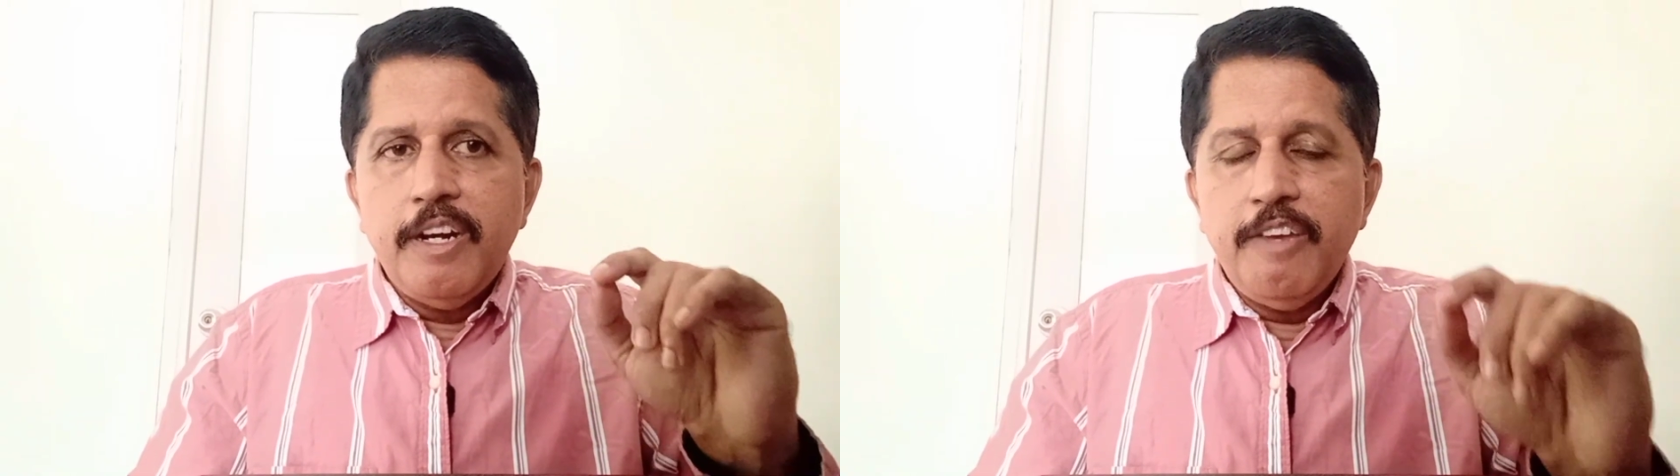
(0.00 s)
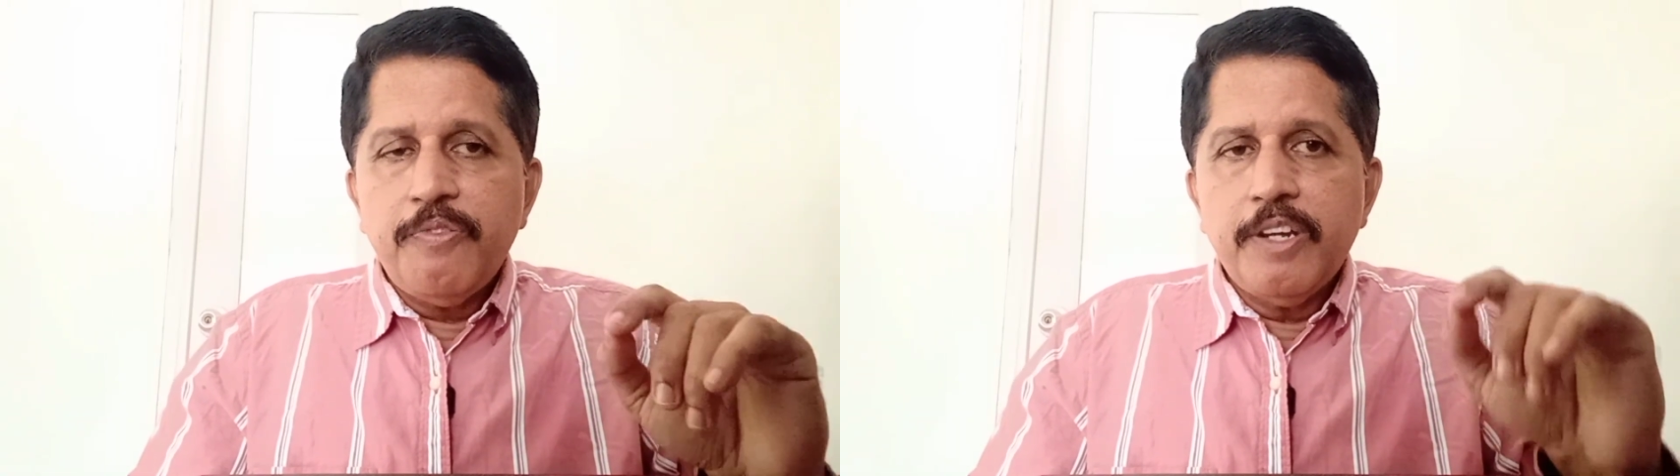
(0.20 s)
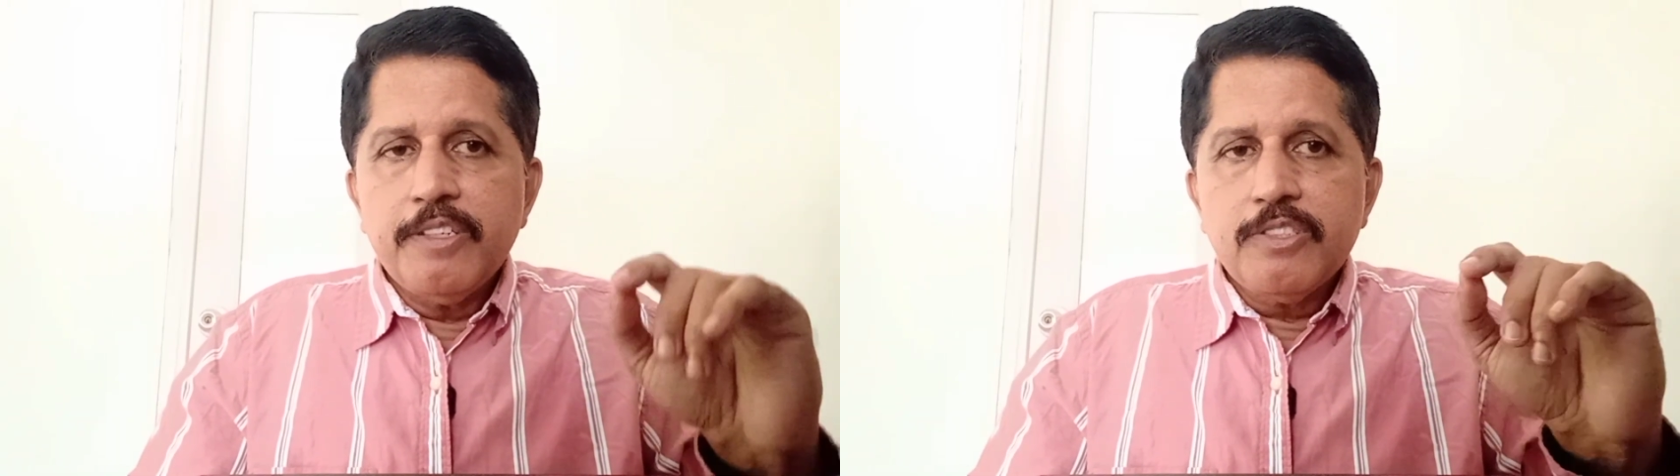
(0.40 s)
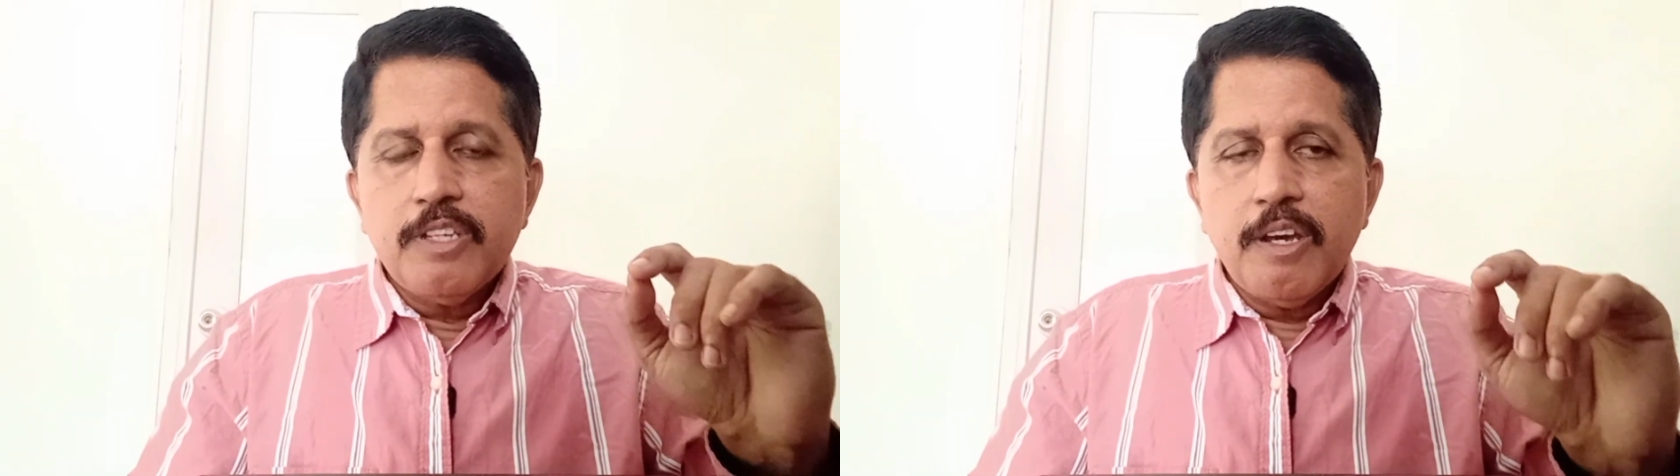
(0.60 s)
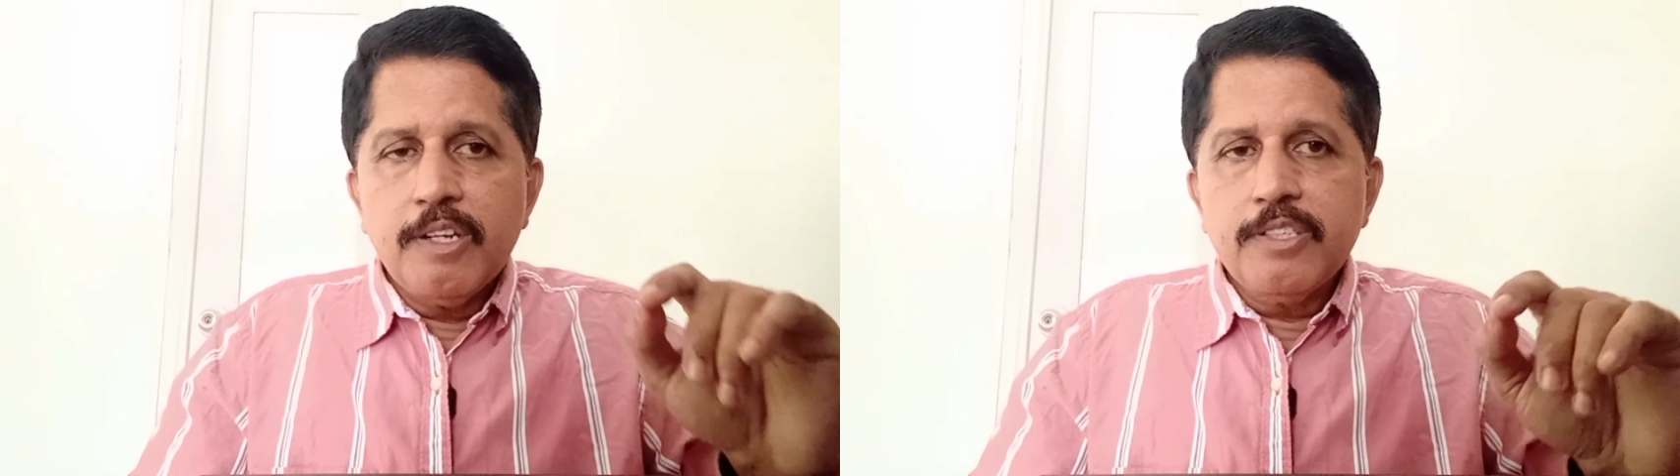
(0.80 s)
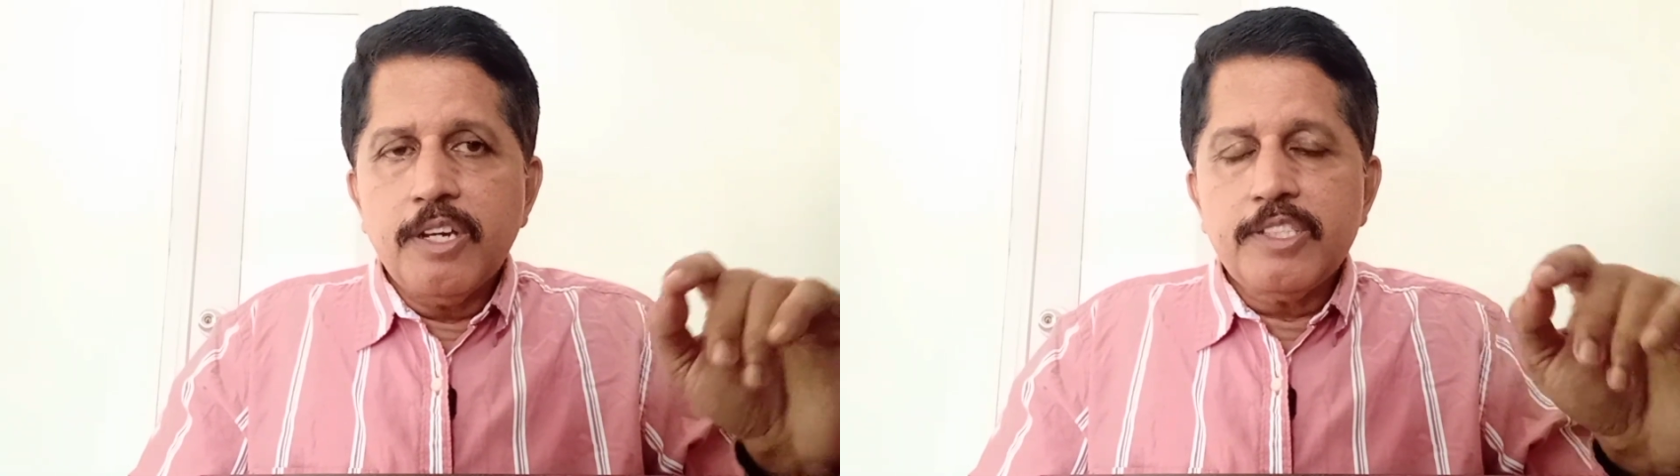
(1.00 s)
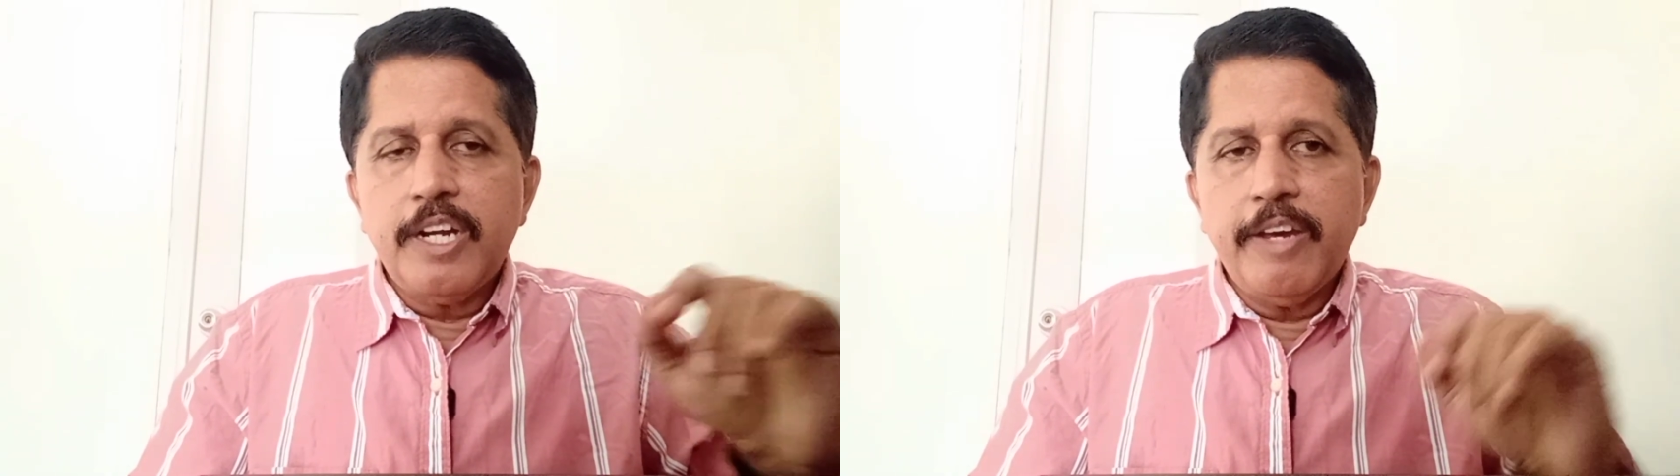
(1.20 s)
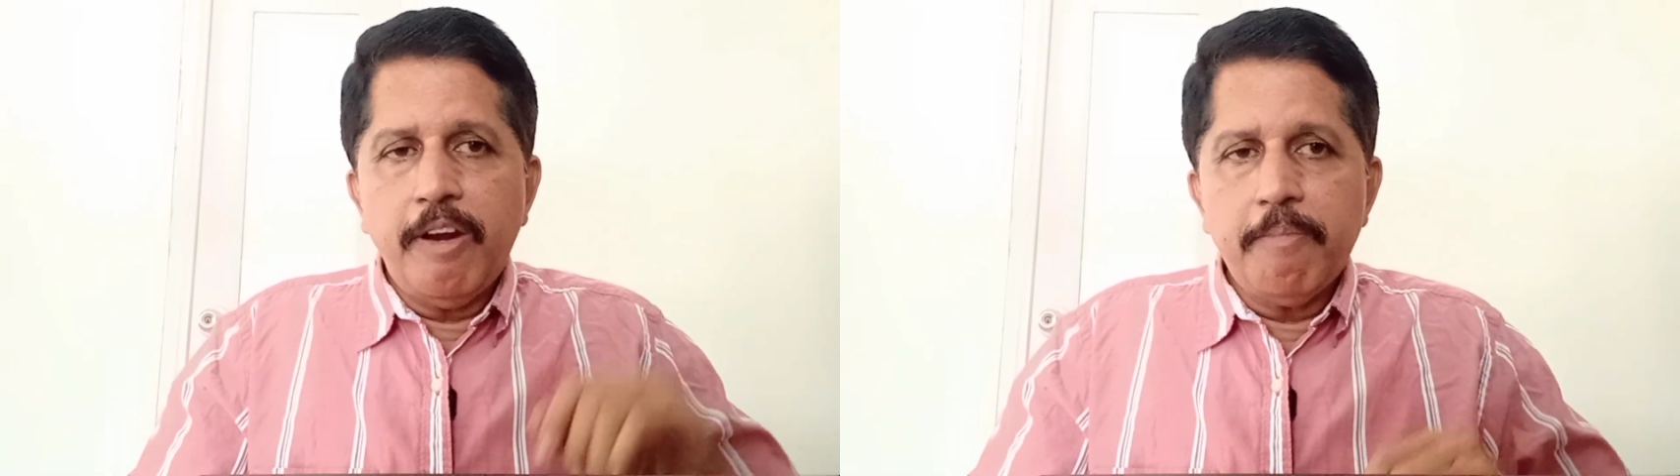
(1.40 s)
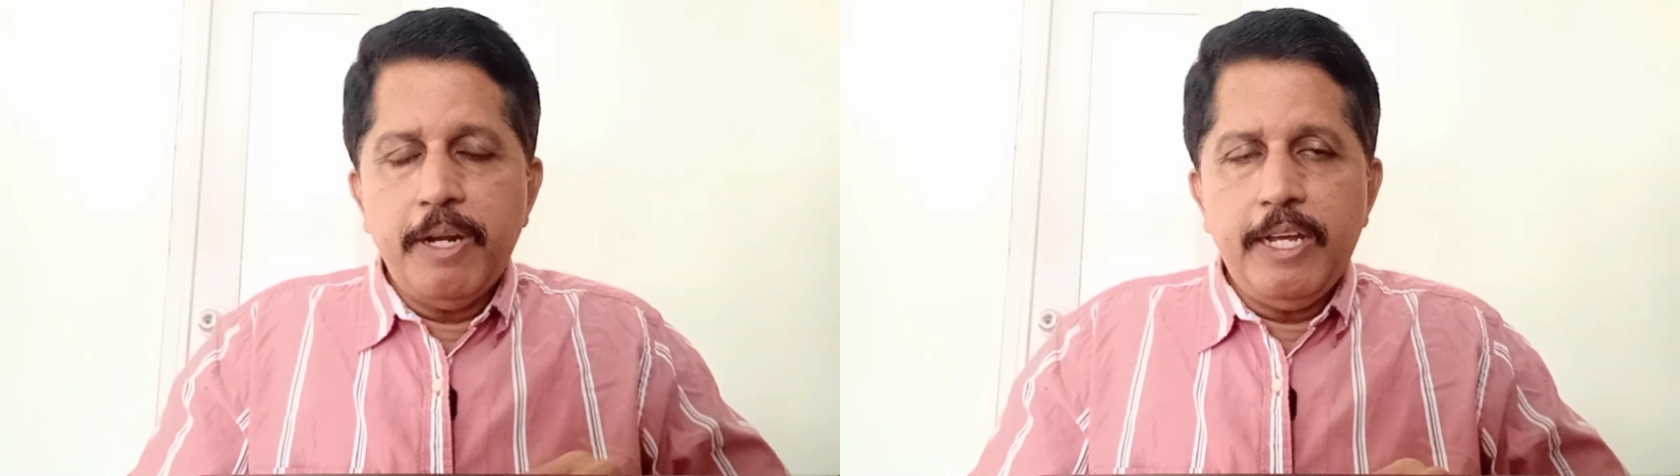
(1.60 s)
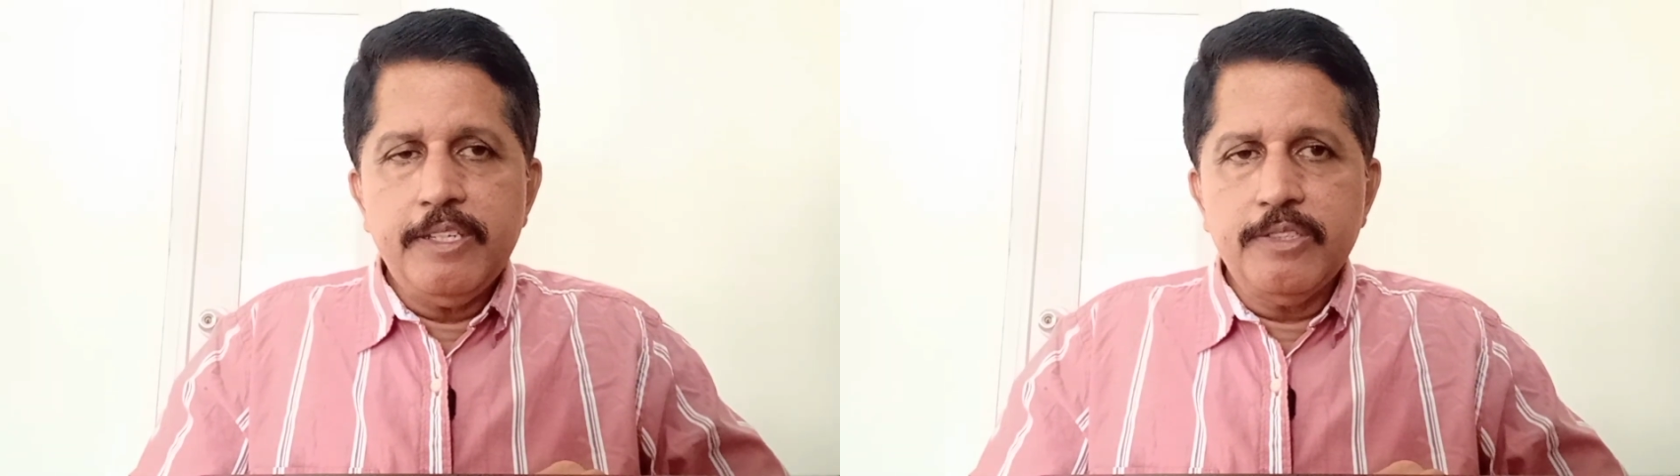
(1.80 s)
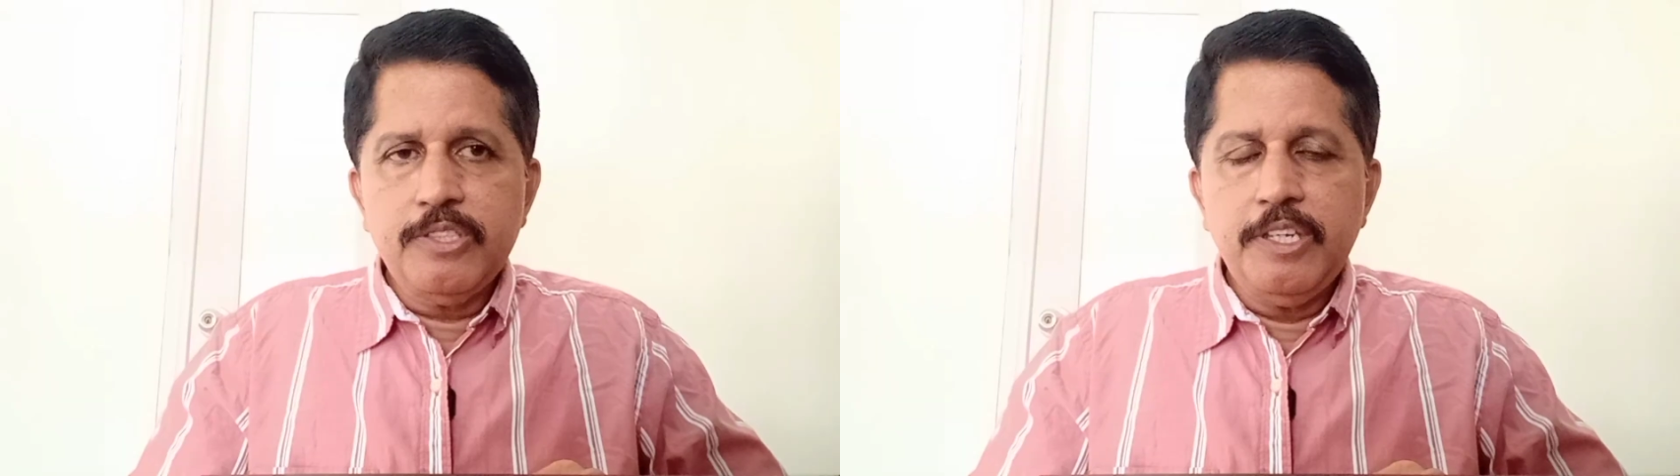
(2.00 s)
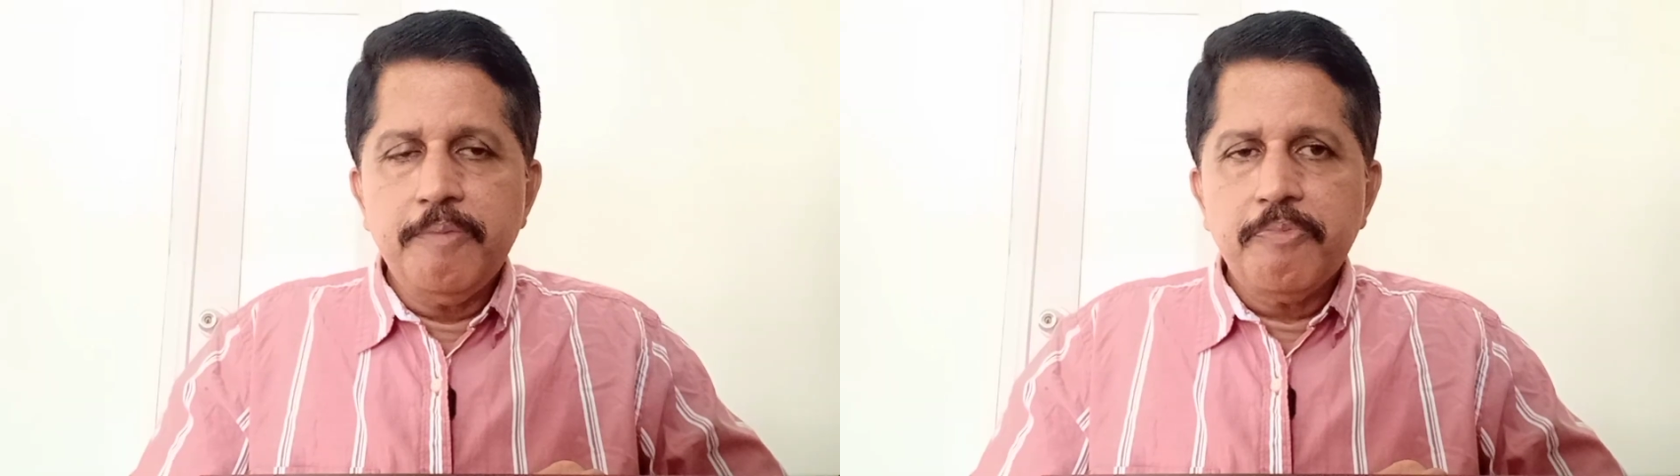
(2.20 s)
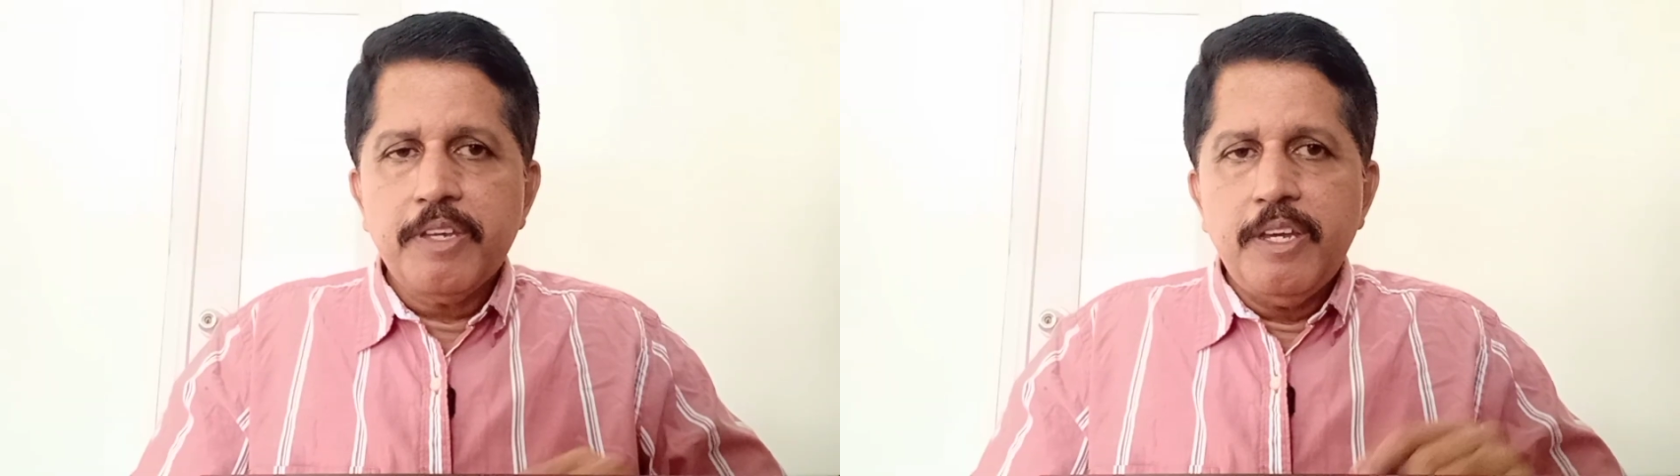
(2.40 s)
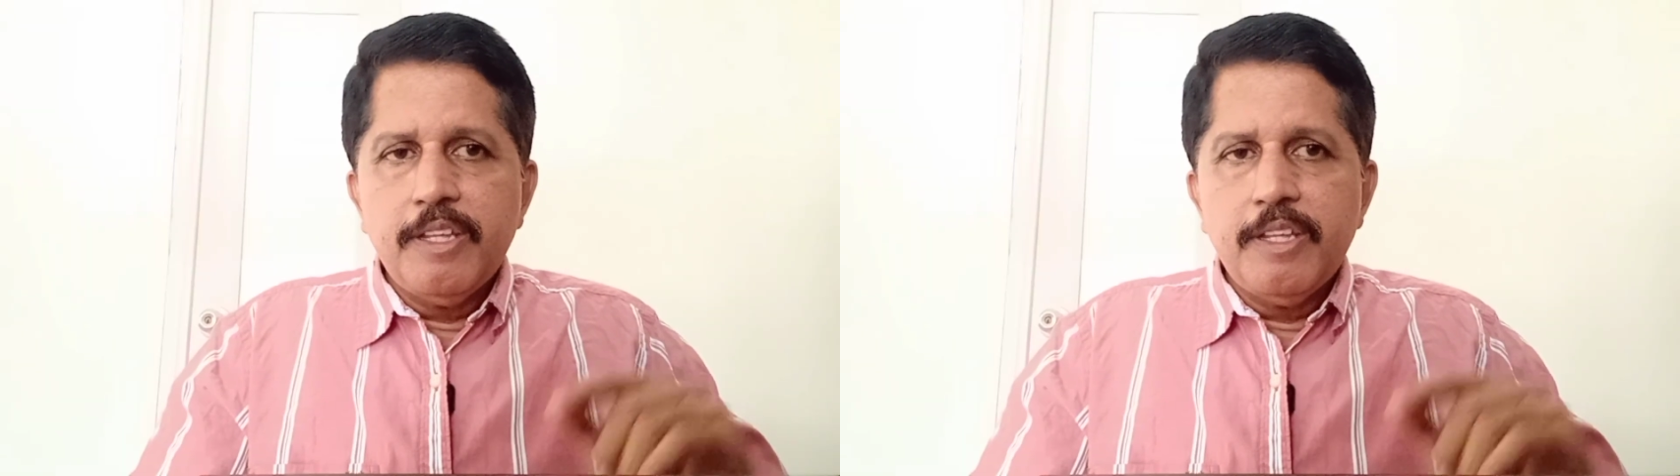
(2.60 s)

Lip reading: defense research and development agency.